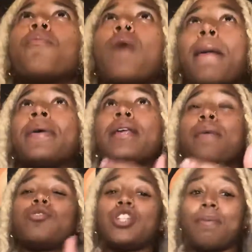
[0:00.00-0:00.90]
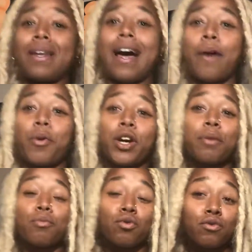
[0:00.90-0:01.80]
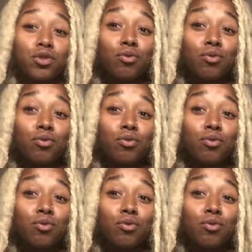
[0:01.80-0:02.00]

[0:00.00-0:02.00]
wrapping up Gemini. We're gonna move to